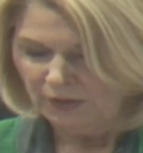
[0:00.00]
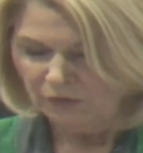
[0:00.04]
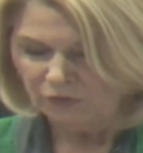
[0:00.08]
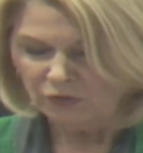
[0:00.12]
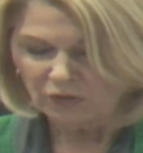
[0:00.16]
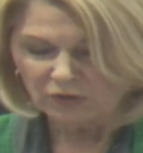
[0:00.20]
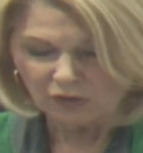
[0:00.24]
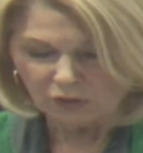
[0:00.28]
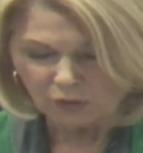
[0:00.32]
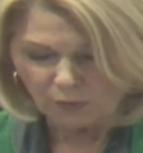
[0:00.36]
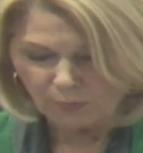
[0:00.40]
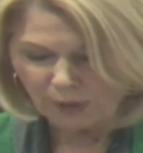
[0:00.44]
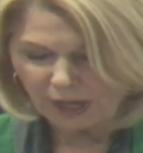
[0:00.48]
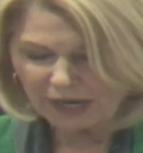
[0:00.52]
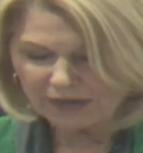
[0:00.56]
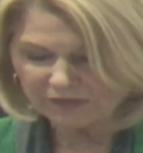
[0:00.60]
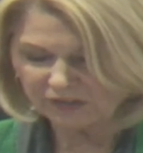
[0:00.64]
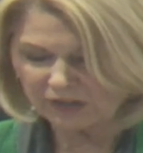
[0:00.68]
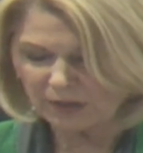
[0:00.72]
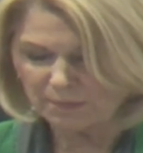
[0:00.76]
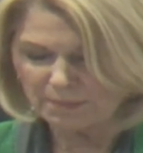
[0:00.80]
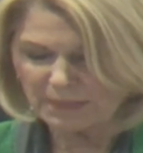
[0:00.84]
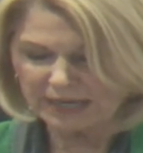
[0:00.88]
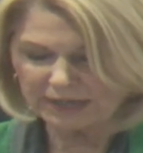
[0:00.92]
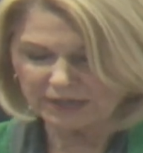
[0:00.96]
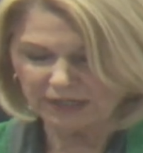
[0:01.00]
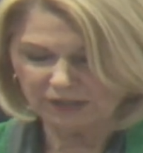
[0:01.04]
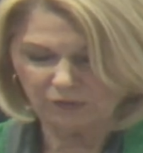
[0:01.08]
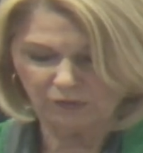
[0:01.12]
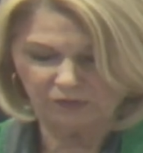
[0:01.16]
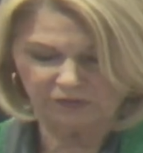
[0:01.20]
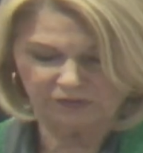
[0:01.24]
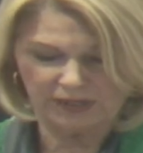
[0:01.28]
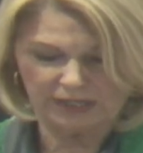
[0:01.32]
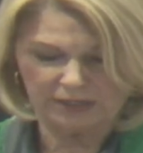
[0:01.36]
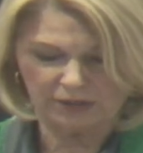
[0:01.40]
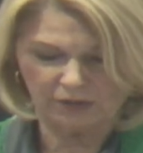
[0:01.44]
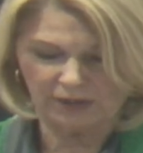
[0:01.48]
To the Nebraska Medical
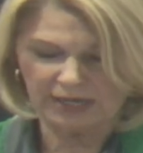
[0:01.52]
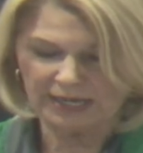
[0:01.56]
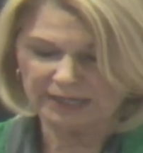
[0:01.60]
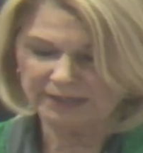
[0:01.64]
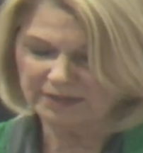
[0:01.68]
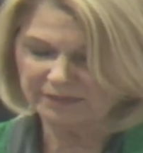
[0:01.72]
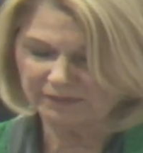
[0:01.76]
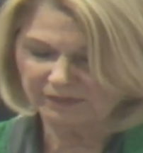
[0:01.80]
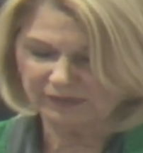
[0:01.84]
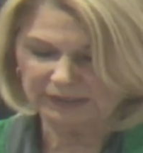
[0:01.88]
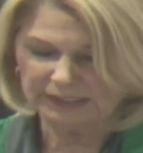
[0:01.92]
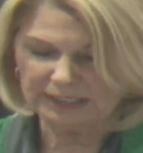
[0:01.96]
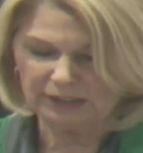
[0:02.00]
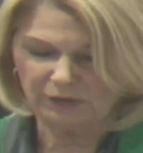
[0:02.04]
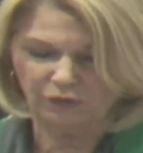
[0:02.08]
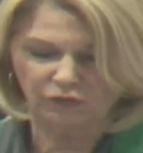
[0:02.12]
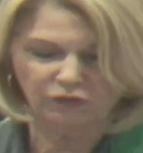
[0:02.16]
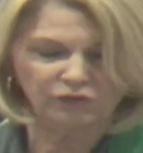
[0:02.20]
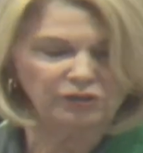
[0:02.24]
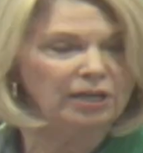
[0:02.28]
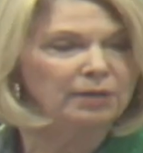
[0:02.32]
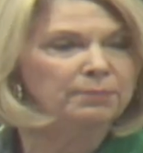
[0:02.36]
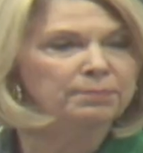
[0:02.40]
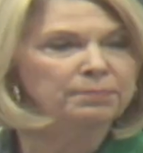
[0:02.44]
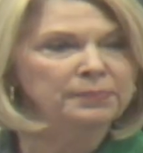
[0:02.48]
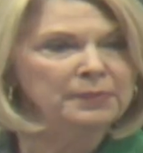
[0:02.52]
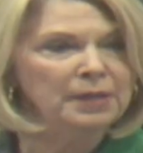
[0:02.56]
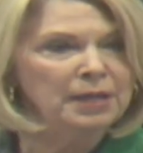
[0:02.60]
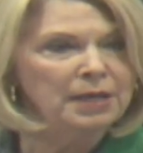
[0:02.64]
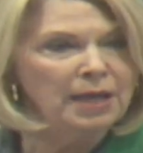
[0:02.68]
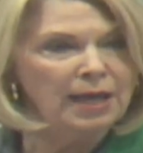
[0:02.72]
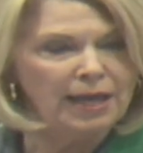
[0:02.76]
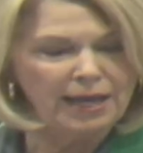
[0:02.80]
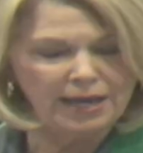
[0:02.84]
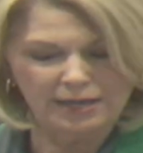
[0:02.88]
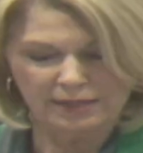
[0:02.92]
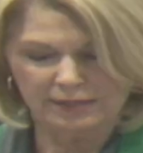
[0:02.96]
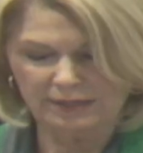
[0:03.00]
Center and its leadership
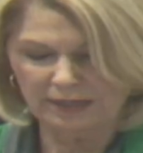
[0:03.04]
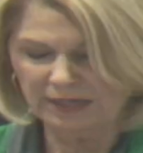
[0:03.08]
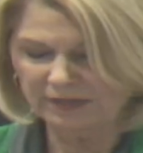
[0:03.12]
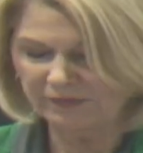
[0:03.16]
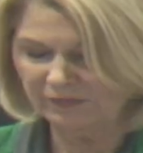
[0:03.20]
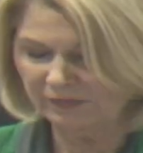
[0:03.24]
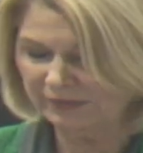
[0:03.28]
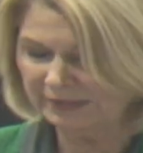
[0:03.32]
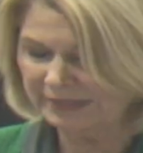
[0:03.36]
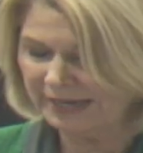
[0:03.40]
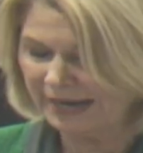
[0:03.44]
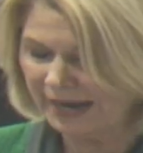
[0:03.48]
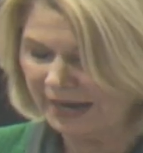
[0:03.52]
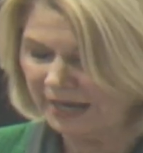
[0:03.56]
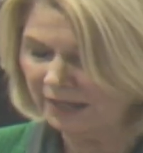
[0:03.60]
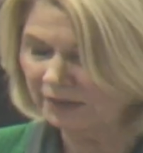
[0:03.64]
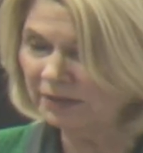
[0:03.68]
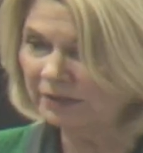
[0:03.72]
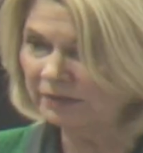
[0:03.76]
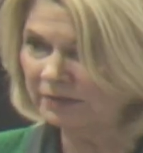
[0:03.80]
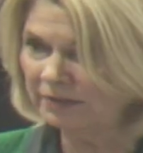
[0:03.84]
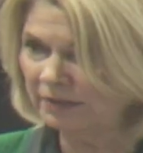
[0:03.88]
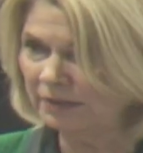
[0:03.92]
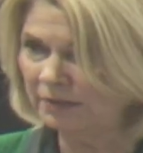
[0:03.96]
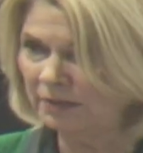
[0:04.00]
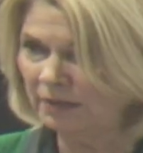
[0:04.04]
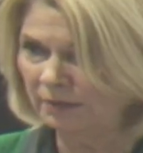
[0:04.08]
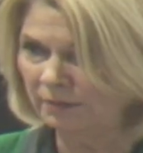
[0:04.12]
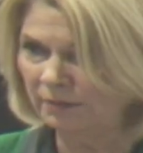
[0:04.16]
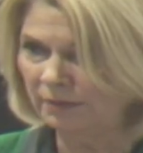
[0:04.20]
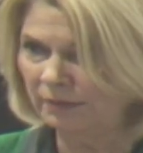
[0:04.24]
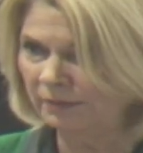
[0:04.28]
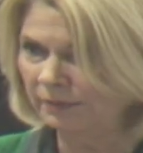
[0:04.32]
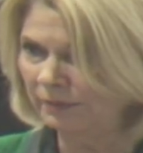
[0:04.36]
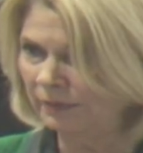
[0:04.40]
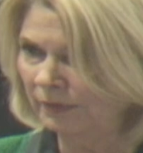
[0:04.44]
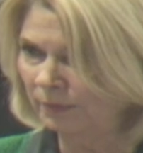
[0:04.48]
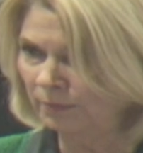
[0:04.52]
and its talented
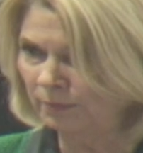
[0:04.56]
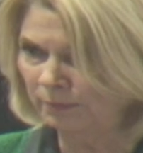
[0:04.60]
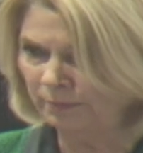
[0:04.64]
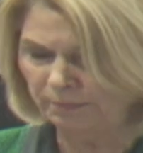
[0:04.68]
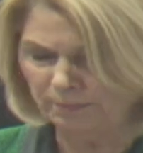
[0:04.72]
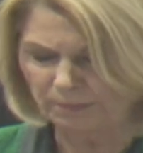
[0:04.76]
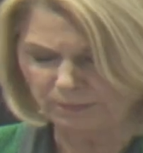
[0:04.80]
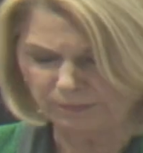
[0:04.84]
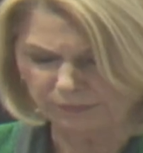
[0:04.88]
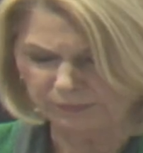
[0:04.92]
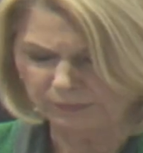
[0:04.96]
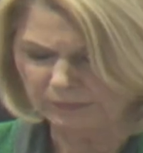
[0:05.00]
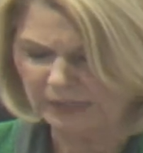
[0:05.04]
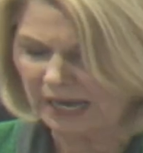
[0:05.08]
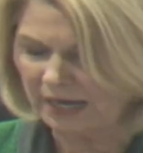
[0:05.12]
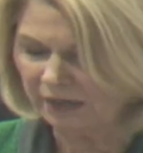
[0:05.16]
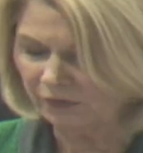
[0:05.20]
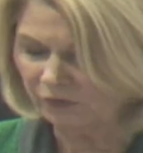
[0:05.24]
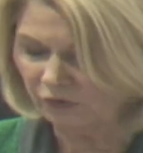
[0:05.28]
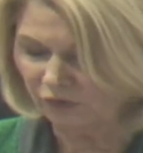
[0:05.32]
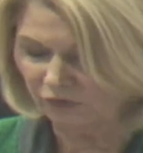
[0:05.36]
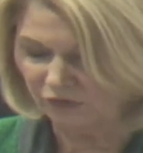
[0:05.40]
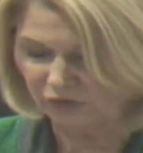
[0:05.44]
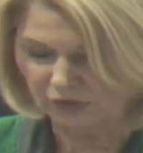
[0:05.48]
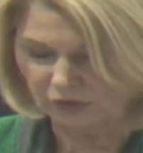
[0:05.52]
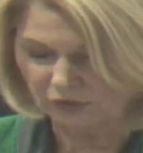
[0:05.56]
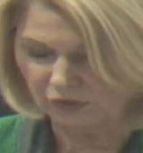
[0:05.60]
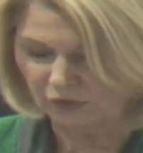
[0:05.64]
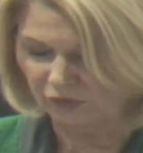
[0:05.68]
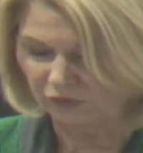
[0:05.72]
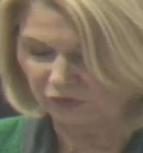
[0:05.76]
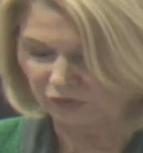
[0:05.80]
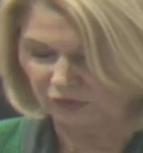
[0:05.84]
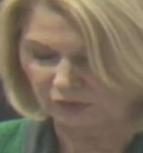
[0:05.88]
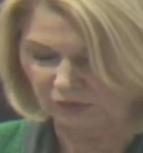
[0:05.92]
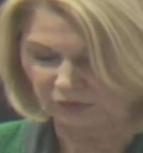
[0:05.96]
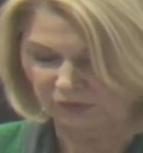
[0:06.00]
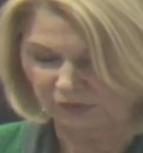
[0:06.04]
doctors and
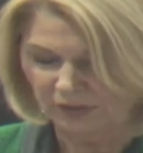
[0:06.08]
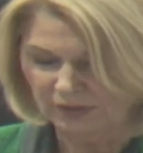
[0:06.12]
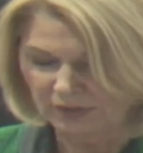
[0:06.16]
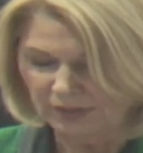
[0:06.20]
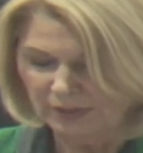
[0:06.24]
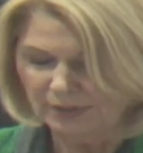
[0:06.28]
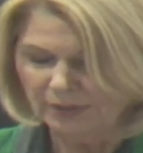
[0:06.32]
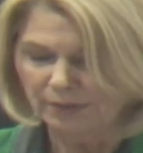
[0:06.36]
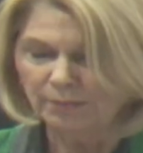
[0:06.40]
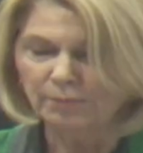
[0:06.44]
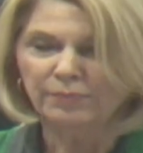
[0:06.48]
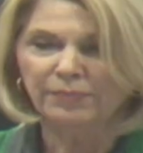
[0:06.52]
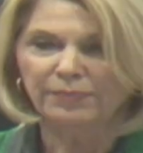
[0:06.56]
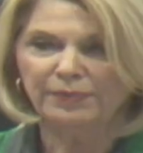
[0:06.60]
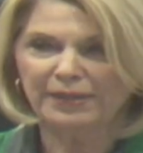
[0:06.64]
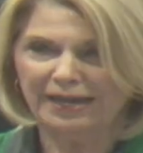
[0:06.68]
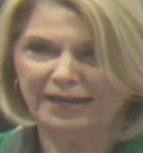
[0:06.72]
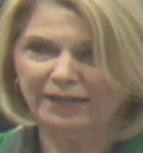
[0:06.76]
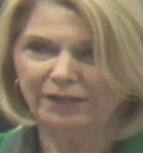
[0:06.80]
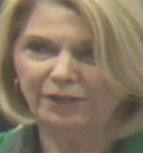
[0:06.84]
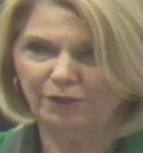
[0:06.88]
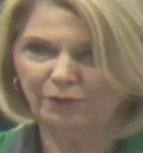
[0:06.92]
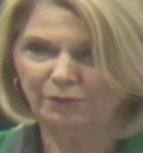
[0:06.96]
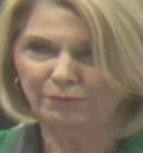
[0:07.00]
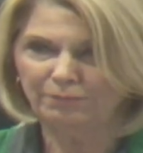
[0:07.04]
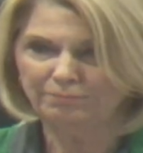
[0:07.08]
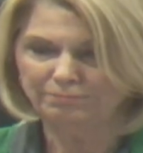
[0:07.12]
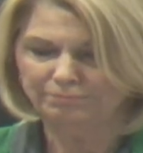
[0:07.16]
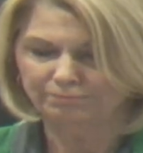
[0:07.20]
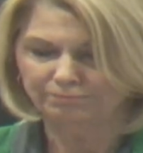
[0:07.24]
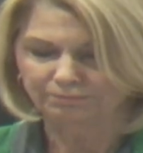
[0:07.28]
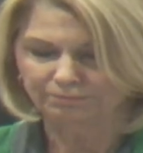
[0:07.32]
nurses, thank you.